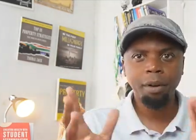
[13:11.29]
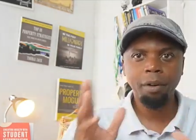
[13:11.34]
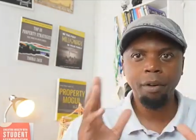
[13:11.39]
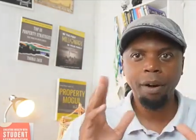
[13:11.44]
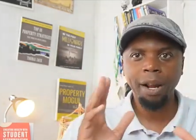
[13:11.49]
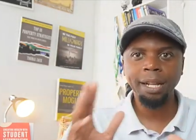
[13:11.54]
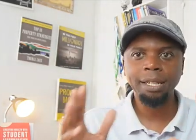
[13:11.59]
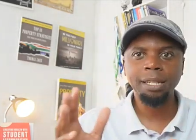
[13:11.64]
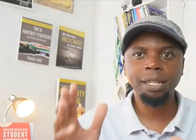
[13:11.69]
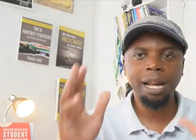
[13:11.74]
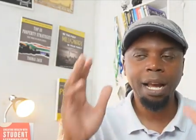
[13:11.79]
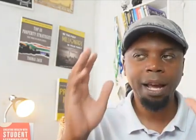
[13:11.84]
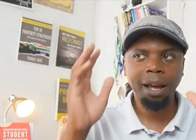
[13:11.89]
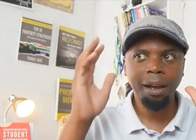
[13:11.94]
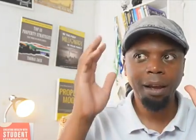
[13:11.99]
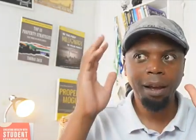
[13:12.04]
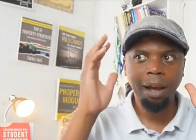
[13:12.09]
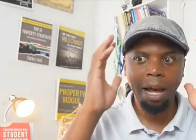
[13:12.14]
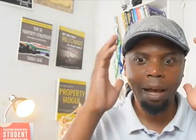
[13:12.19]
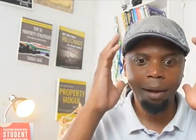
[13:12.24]
Right.
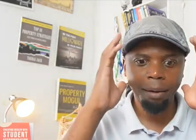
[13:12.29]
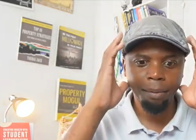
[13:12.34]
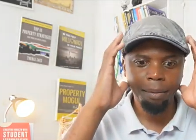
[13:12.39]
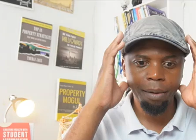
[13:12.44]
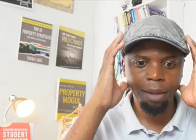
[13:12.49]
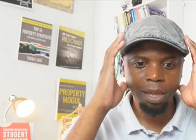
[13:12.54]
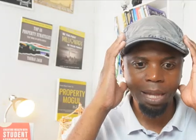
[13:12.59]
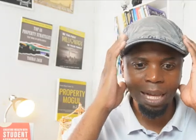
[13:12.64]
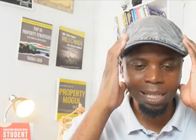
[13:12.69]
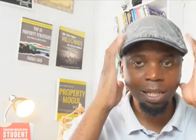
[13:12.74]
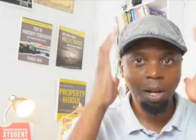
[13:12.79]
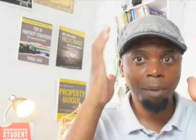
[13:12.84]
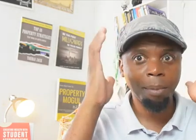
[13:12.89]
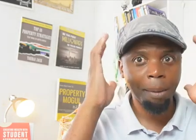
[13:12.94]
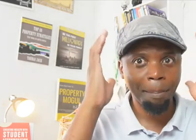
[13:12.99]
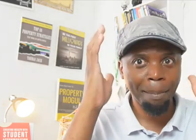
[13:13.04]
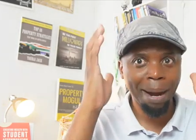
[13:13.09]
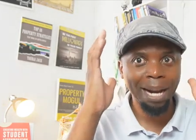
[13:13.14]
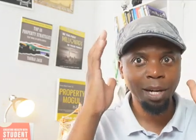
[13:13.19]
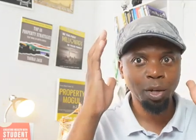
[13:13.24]
I that's how
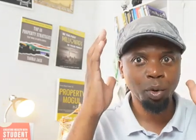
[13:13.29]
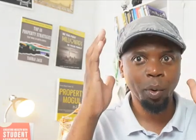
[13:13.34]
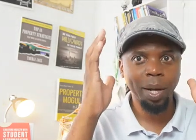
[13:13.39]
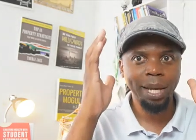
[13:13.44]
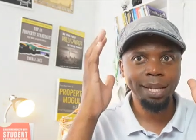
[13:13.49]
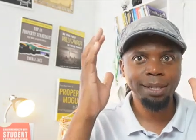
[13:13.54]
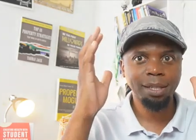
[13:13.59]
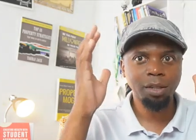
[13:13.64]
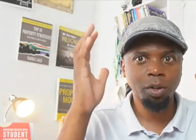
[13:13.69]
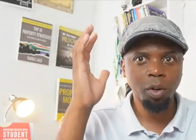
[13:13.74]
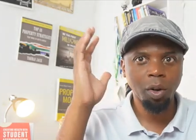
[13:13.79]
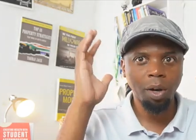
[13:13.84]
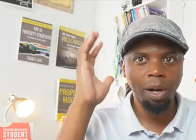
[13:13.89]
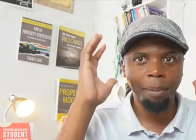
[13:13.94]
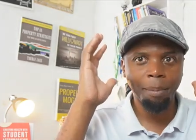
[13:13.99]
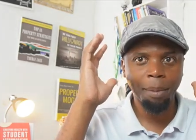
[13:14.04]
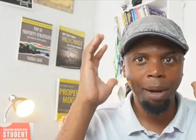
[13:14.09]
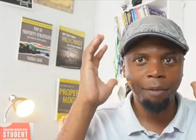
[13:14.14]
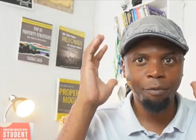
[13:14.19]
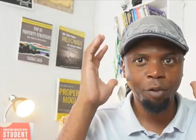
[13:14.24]
my mind works. I've
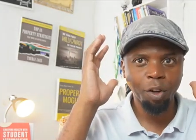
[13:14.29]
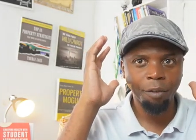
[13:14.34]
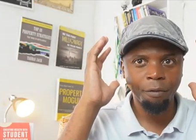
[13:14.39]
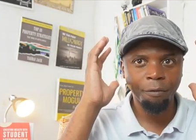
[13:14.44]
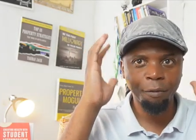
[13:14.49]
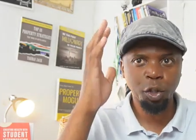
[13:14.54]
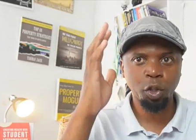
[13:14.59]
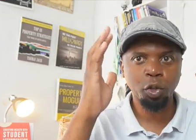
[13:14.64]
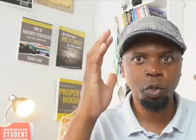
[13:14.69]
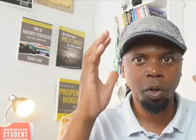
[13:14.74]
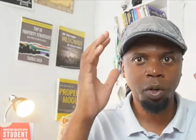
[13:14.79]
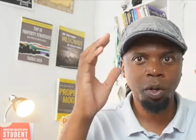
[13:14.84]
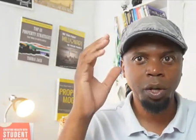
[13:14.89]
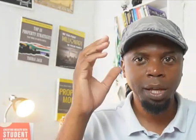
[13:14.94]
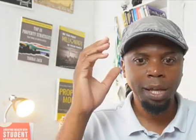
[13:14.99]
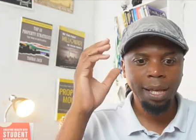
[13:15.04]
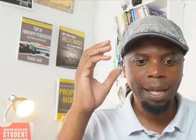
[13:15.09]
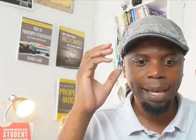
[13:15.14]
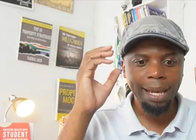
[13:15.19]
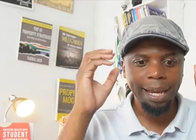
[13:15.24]
got a visual,
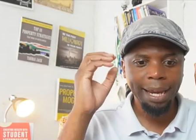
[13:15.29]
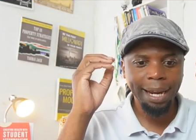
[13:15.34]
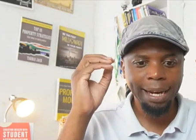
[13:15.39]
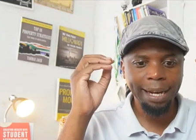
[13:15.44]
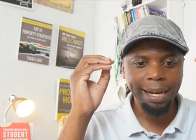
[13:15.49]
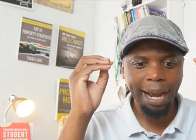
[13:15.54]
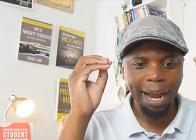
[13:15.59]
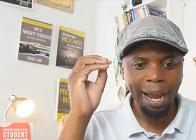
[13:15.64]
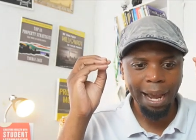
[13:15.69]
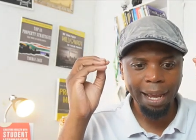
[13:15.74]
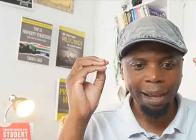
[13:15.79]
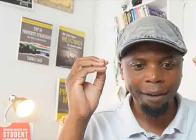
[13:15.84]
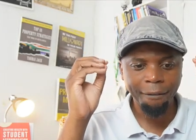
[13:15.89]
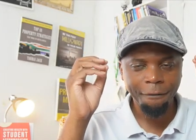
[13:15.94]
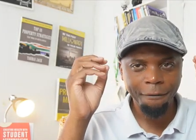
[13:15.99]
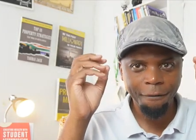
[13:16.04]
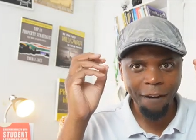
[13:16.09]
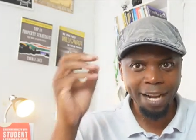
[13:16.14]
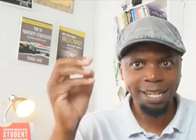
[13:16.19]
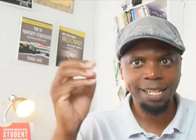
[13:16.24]
and I
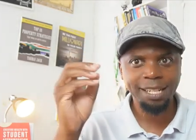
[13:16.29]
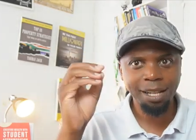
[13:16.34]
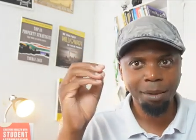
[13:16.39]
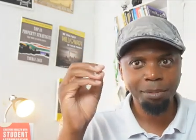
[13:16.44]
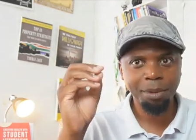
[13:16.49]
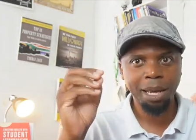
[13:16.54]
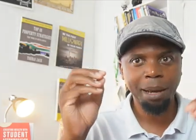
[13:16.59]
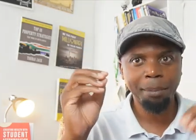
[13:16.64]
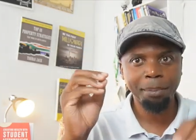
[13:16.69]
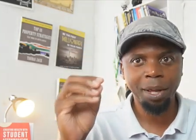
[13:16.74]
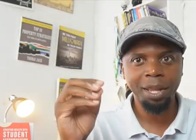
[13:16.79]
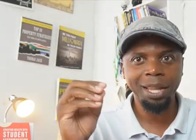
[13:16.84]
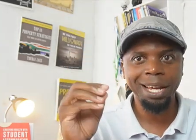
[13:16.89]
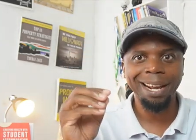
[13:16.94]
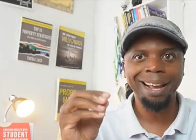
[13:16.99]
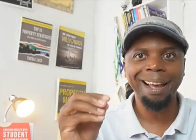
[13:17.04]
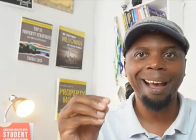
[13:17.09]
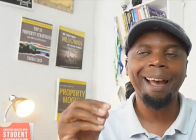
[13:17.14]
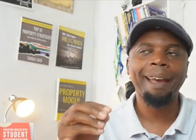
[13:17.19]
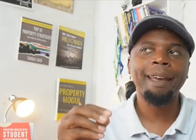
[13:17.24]
find something about
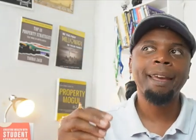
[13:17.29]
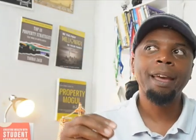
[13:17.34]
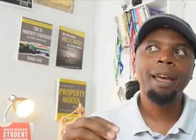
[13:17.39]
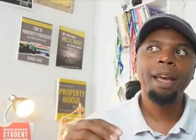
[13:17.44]
that guy.